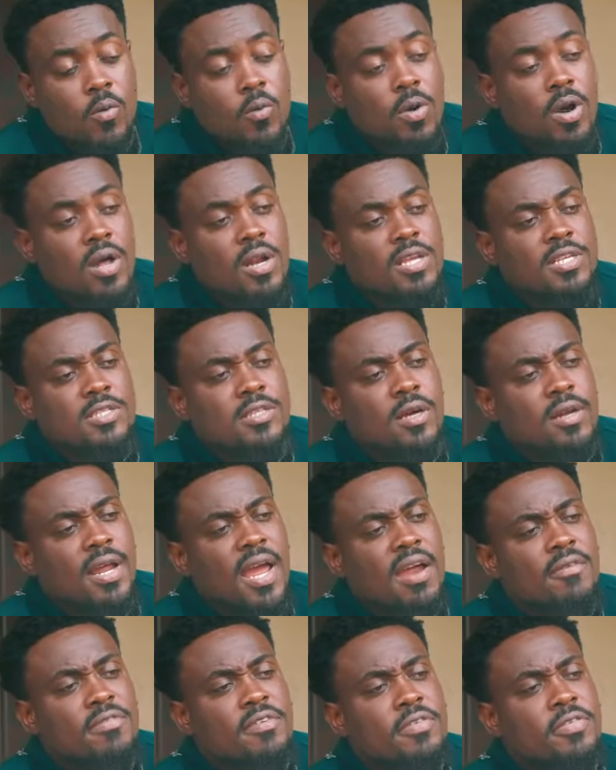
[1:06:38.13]
Well, it's
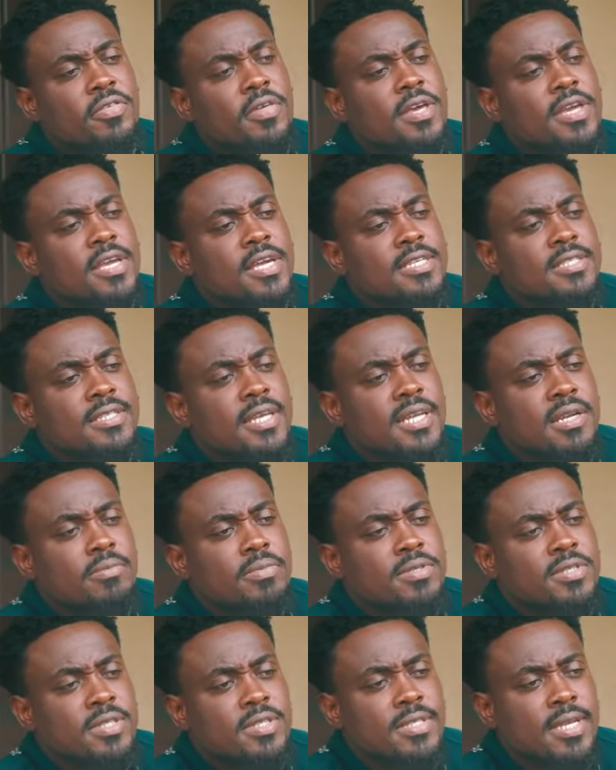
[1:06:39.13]
not everything a
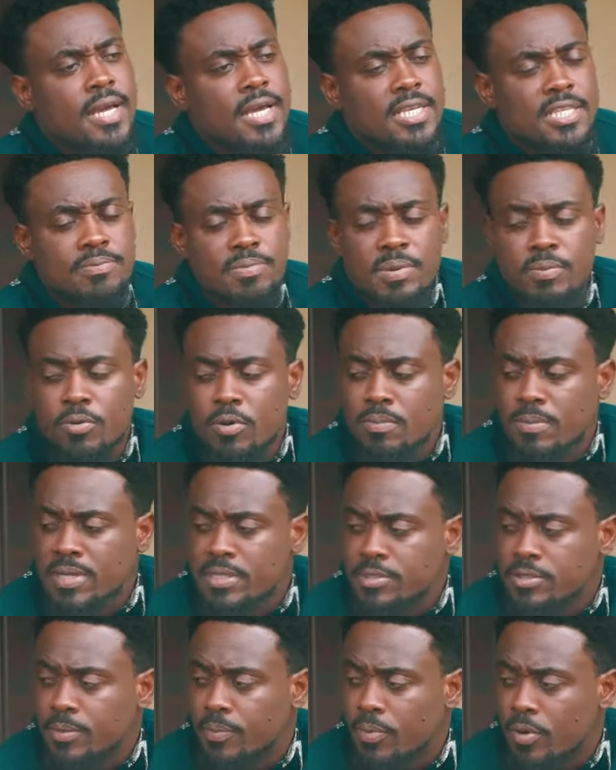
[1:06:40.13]
celebrity does people
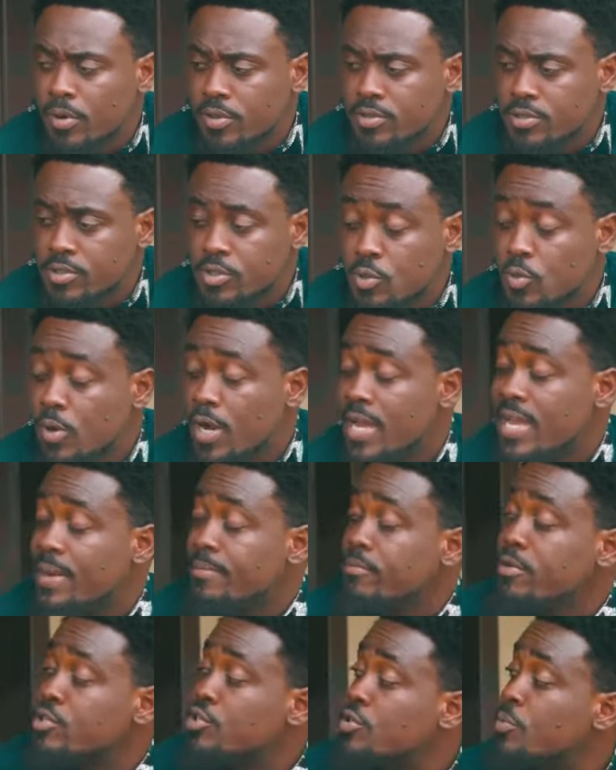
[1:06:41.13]
must support. So I
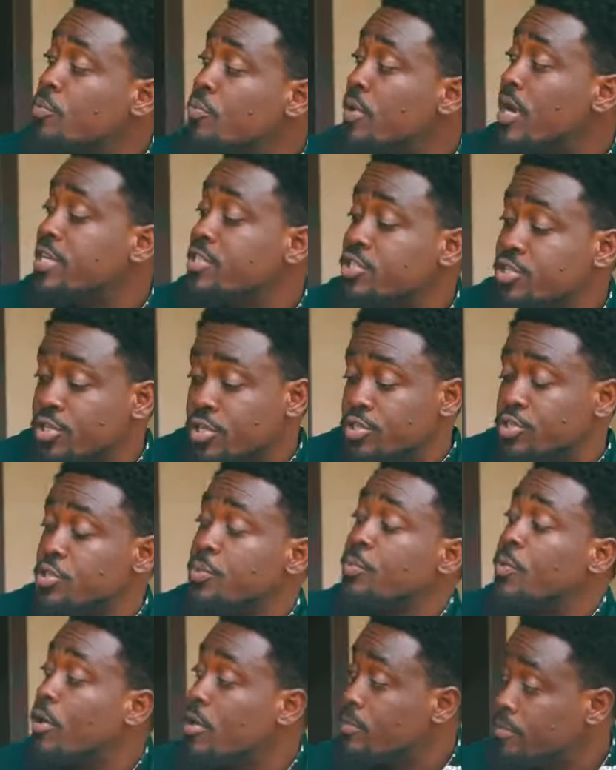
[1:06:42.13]
am not surprised you don't
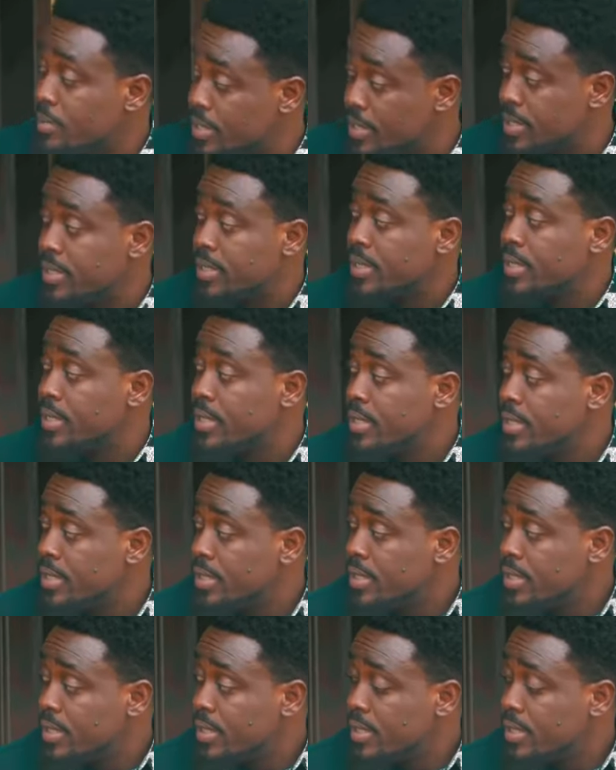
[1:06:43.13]
support me.
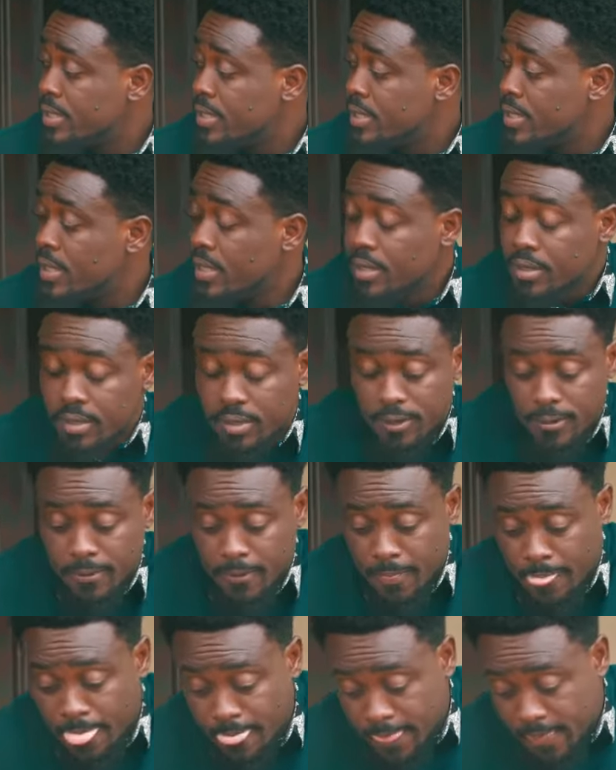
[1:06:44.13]
Look,
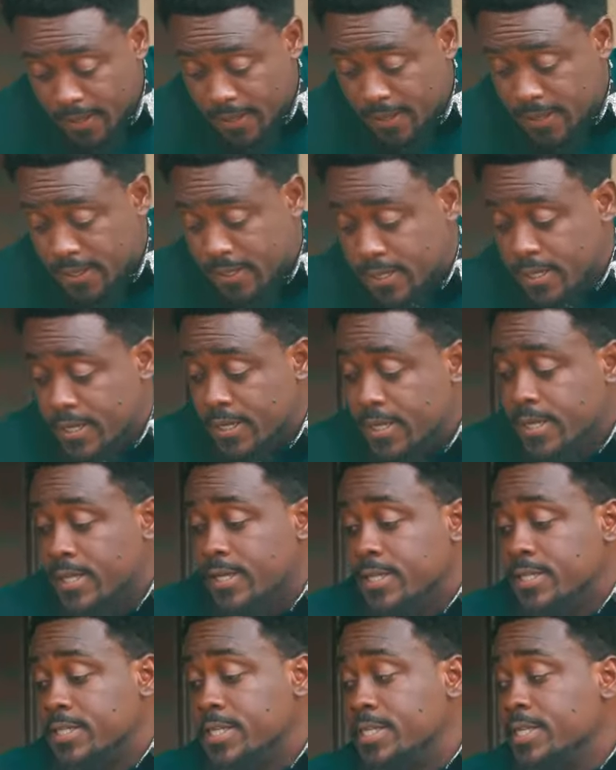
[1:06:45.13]

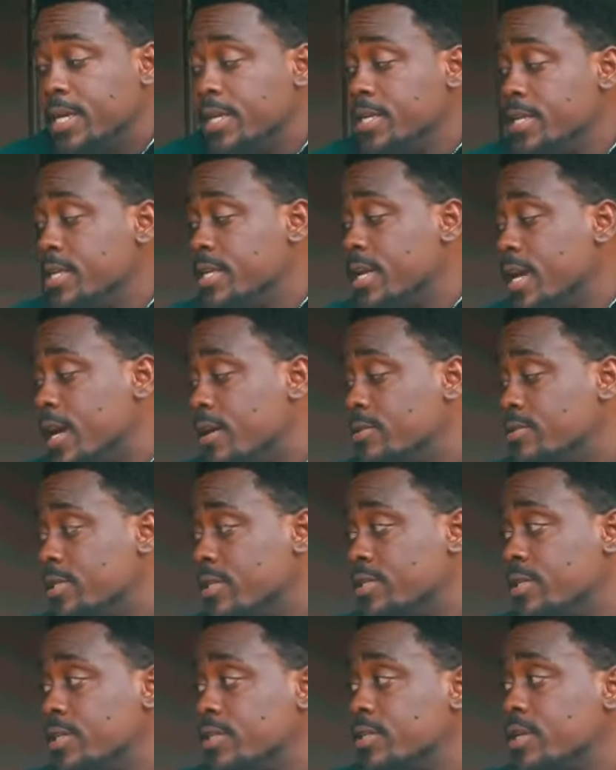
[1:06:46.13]
did any house
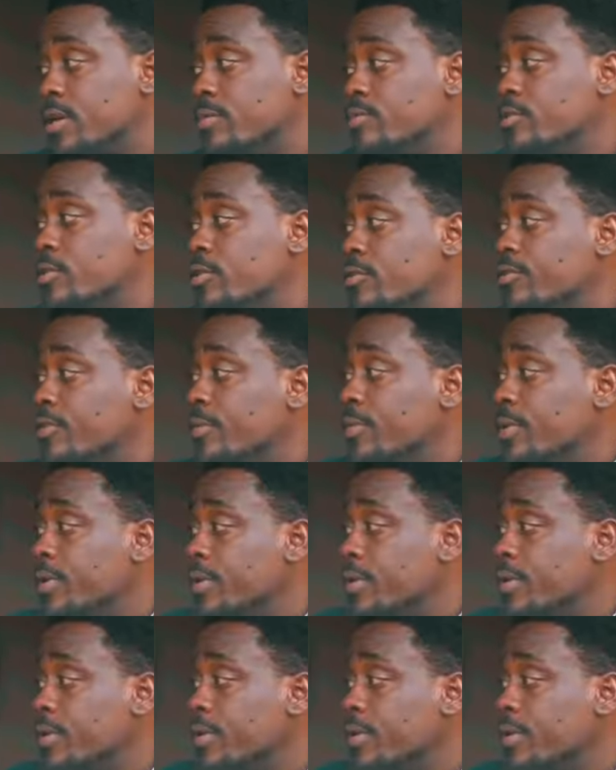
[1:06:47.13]
agents come to look for me?